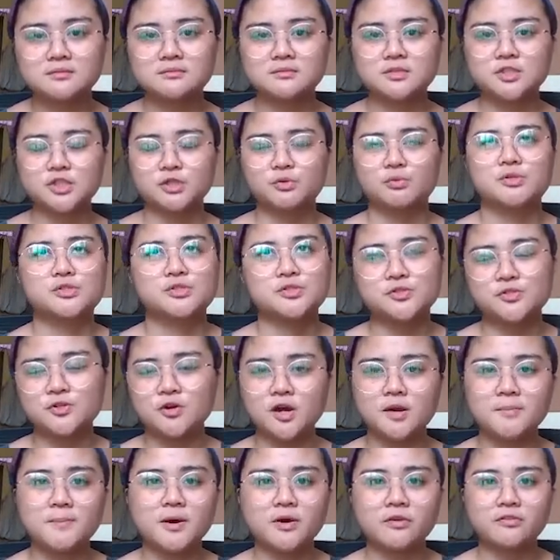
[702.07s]
She wants to
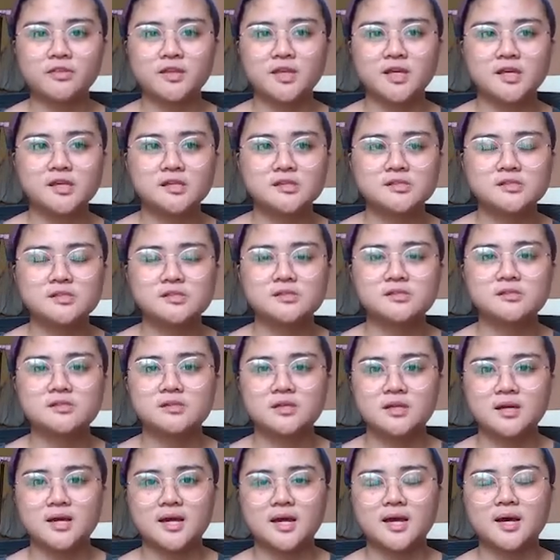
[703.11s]
talk about things,
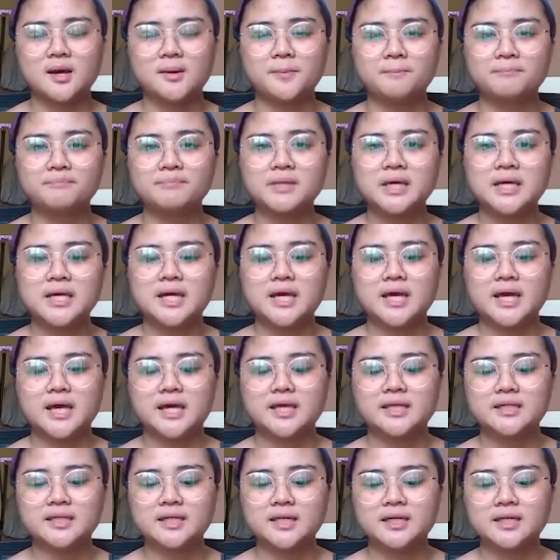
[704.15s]

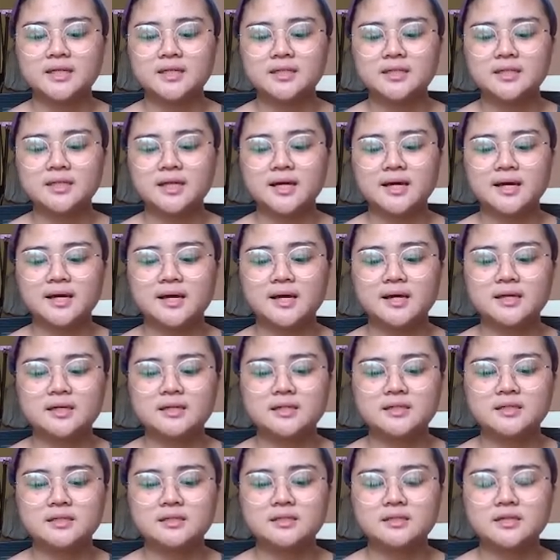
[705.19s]
and then
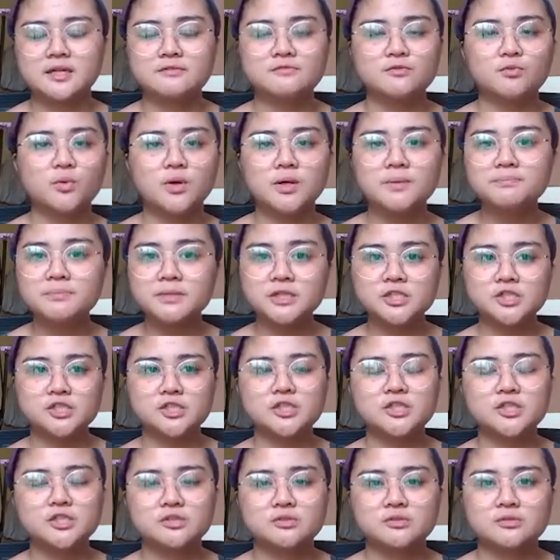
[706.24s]
give one
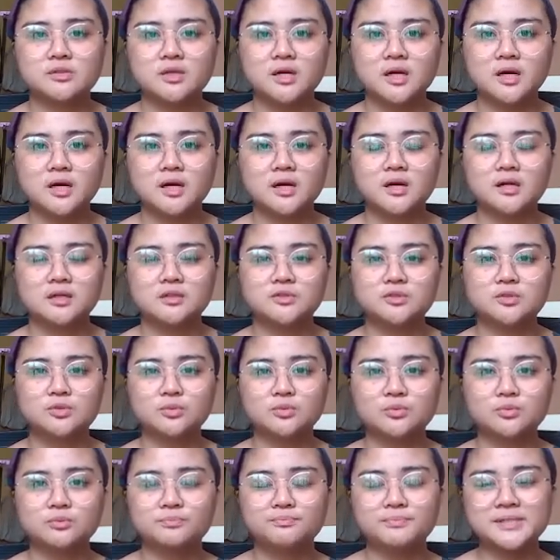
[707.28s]
picture
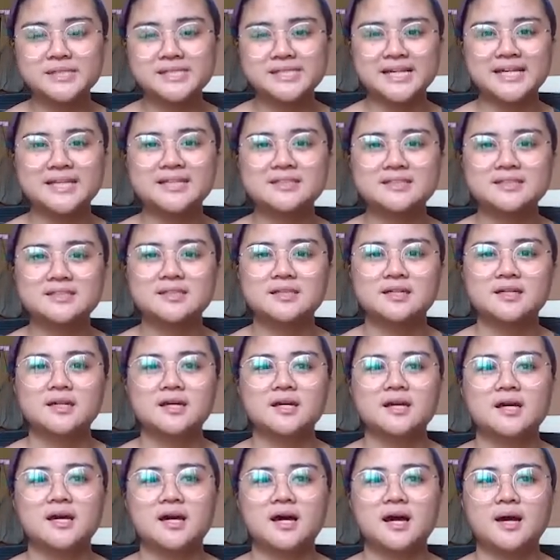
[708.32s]
to present,
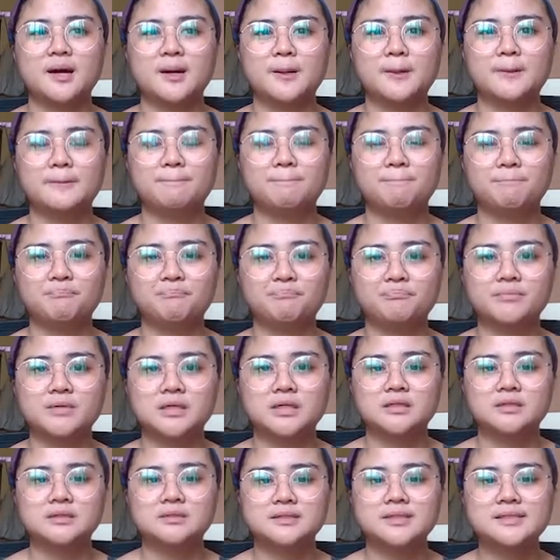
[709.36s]

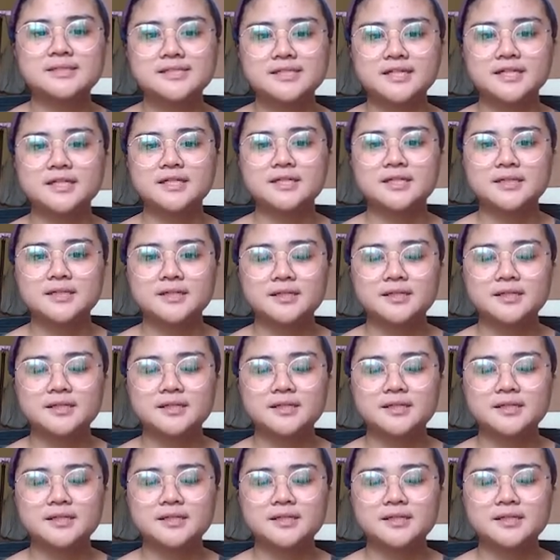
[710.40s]
that's gonna